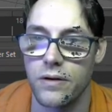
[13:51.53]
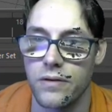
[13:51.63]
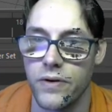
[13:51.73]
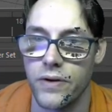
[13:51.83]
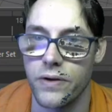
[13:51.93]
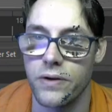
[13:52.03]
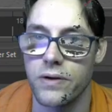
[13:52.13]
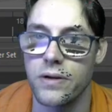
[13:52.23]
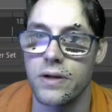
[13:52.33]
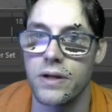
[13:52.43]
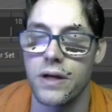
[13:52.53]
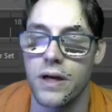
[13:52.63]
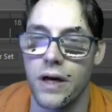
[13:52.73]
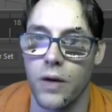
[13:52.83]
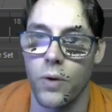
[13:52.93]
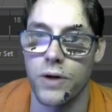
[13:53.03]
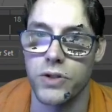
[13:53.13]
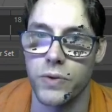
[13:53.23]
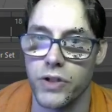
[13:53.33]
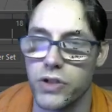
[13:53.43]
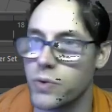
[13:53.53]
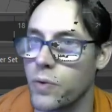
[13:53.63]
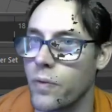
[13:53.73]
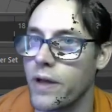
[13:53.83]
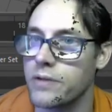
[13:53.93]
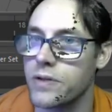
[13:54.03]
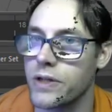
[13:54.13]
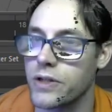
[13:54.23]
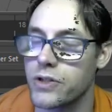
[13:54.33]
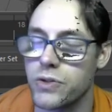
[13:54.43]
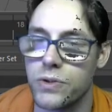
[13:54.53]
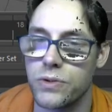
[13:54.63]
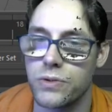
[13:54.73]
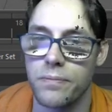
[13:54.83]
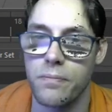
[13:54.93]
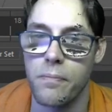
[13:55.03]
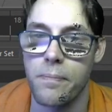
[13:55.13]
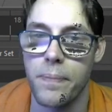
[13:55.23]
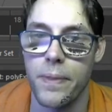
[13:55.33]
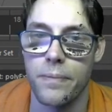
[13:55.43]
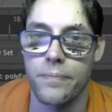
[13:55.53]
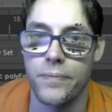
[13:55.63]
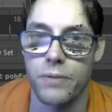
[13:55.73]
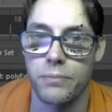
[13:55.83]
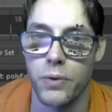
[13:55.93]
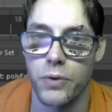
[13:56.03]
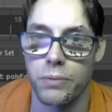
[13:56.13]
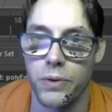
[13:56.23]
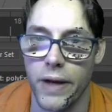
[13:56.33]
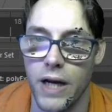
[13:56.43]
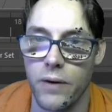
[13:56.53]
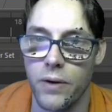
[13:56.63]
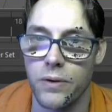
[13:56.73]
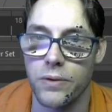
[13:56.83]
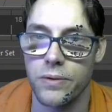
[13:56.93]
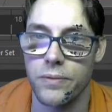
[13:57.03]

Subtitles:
Very good. And I want to extrude that, so I'll hit extrude, pull the blue arrow.